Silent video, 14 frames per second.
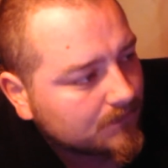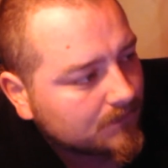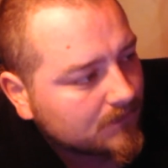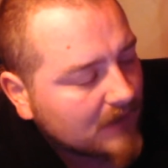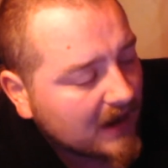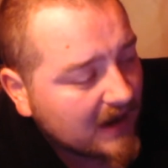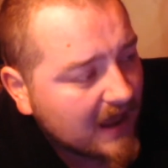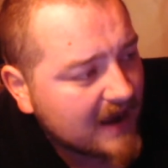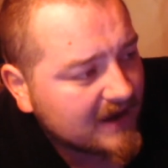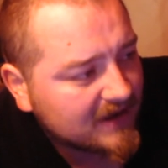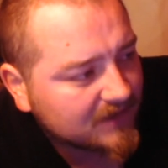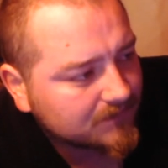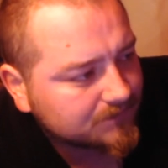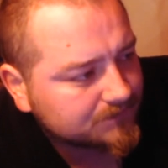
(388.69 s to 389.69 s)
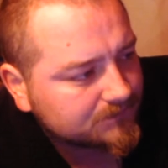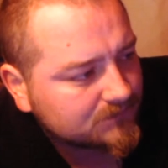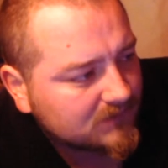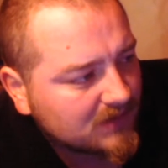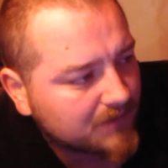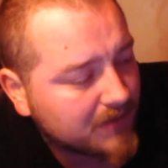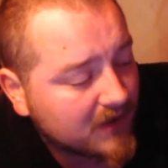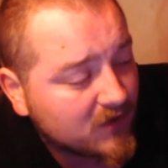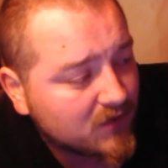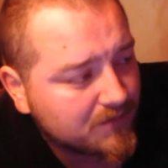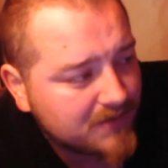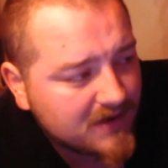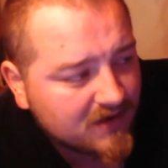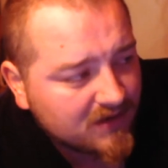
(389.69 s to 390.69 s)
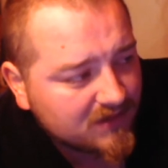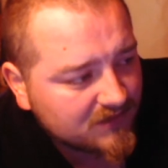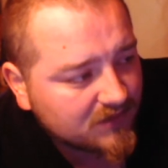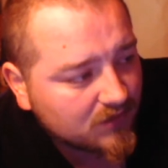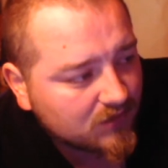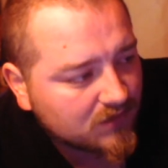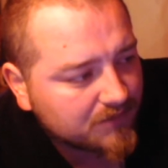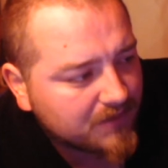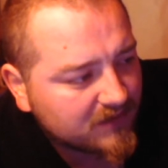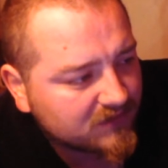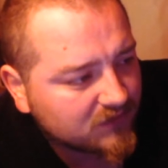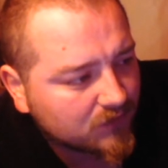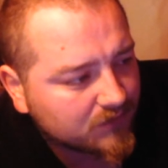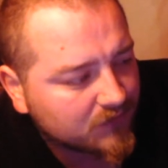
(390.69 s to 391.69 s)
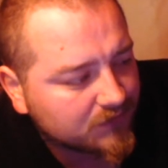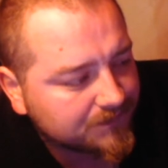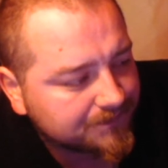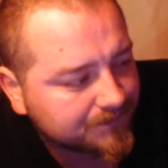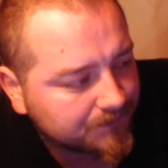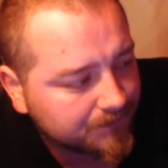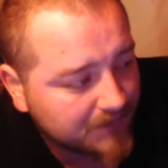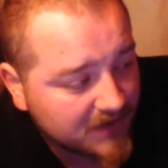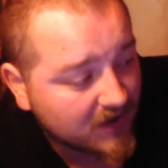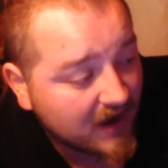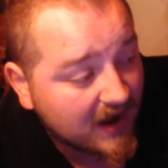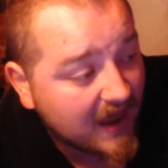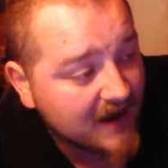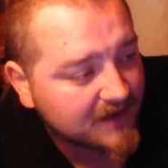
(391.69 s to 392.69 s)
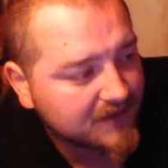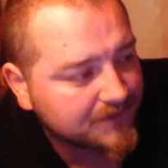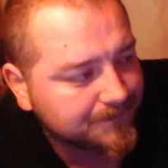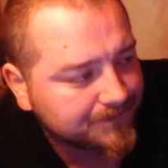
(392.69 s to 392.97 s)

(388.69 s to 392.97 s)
I like it. Compared to a beer, you know, compared to normal beer, I like it.